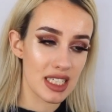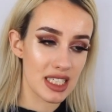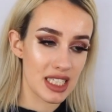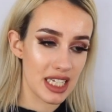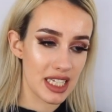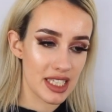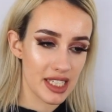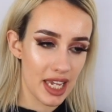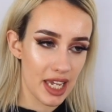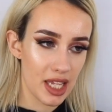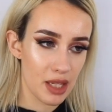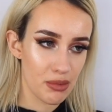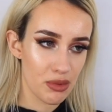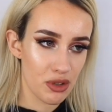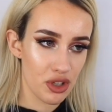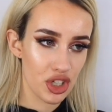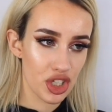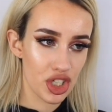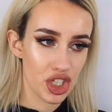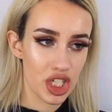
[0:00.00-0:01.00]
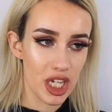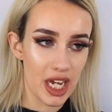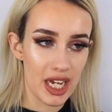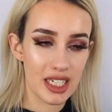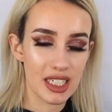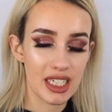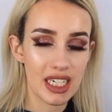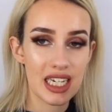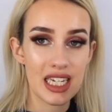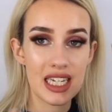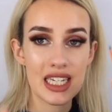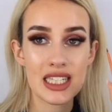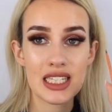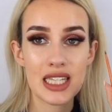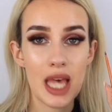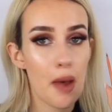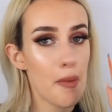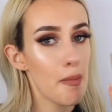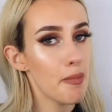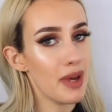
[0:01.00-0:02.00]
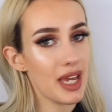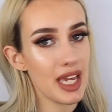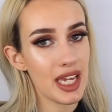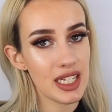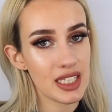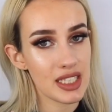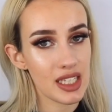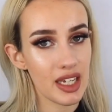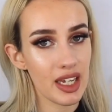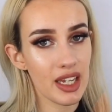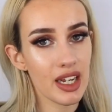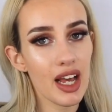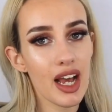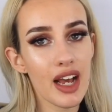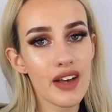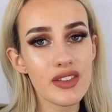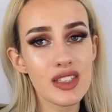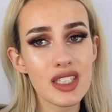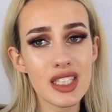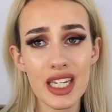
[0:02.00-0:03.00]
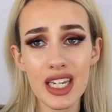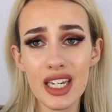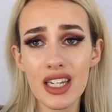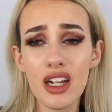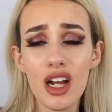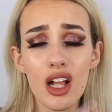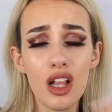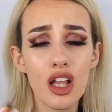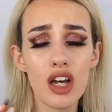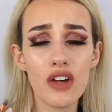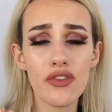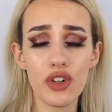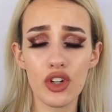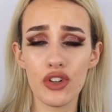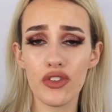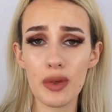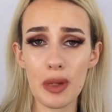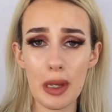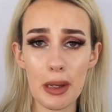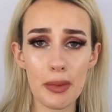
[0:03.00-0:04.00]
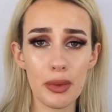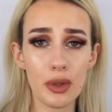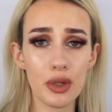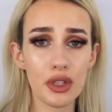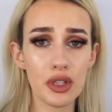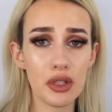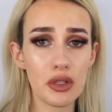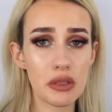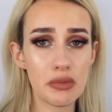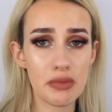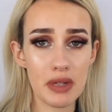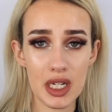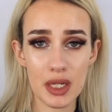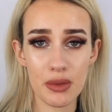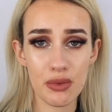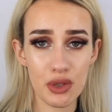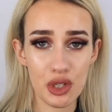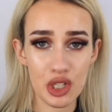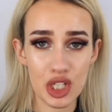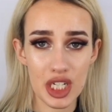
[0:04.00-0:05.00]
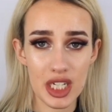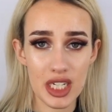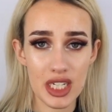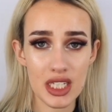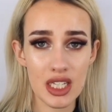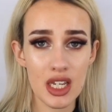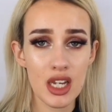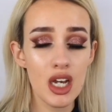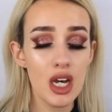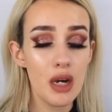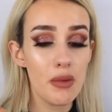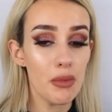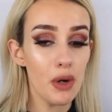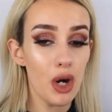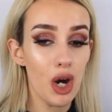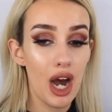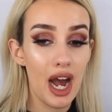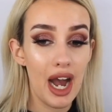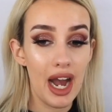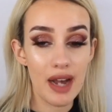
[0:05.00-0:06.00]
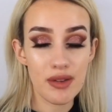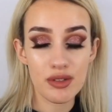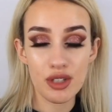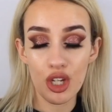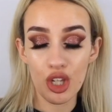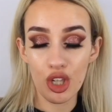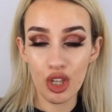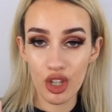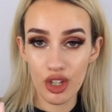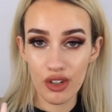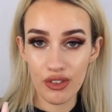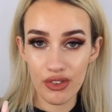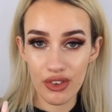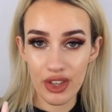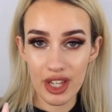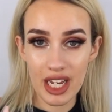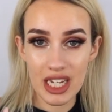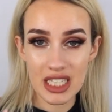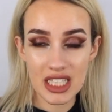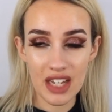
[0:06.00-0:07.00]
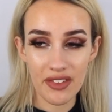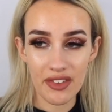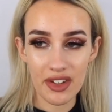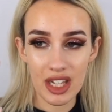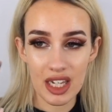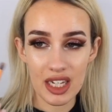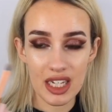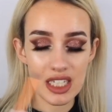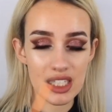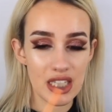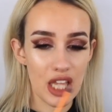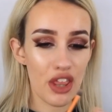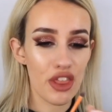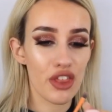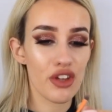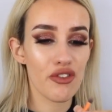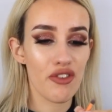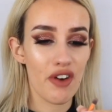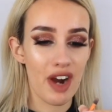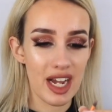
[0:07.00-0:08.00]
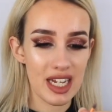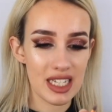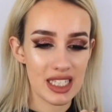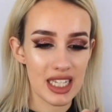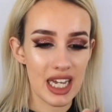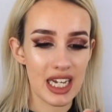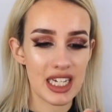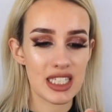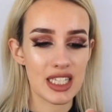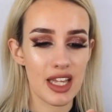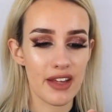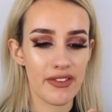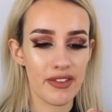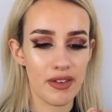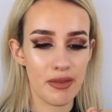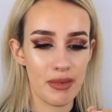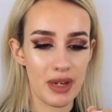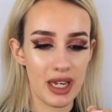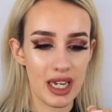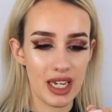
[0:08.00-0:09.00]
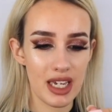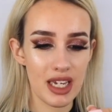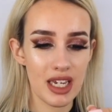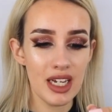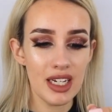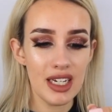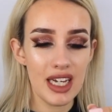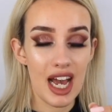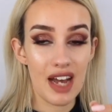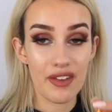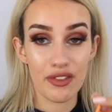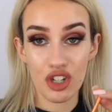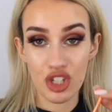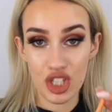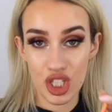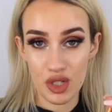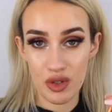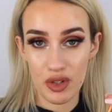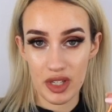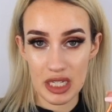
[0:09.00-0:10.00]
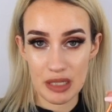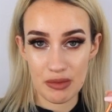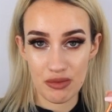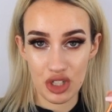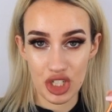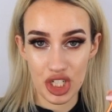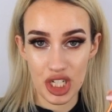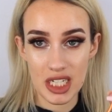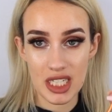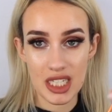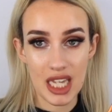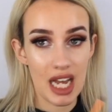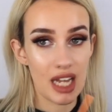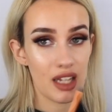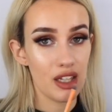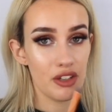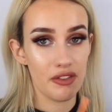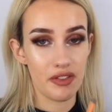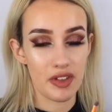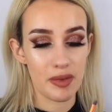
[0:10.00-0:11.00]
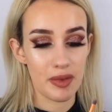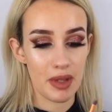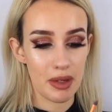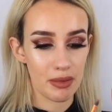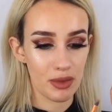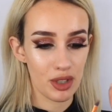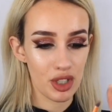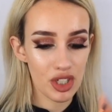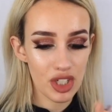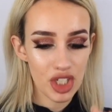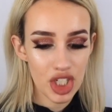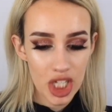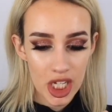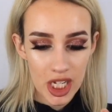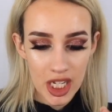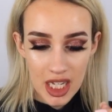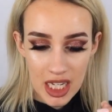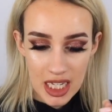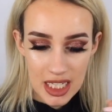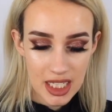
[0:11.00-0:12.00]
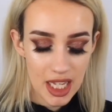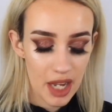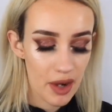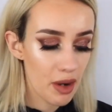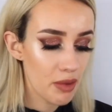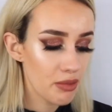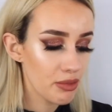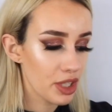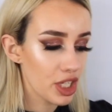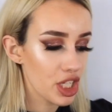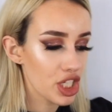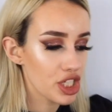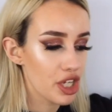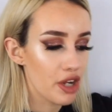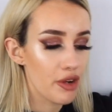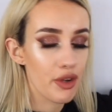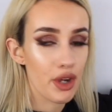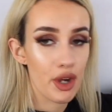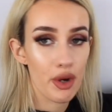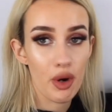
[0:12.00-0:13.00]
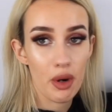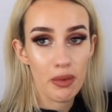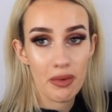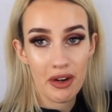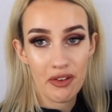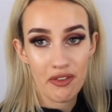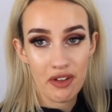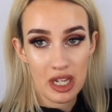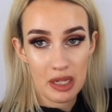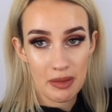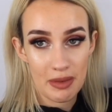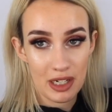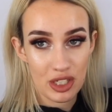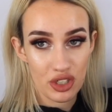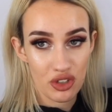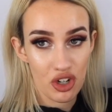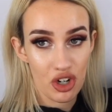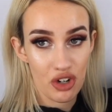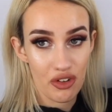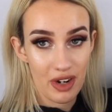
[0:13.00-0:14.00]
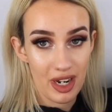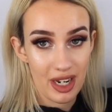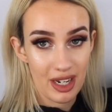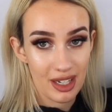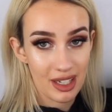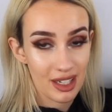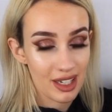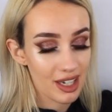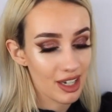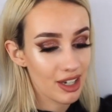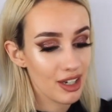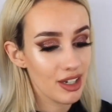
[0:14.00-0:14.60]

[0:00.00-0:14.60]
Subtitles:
detailer brush and it is amazing. I've seen a lot of other people use bigger brushes, but I absolutely love this. I feel like it's the right size for me. I've got two of these brushes, I love them that much. So I'm going to show you on my really bad drawing.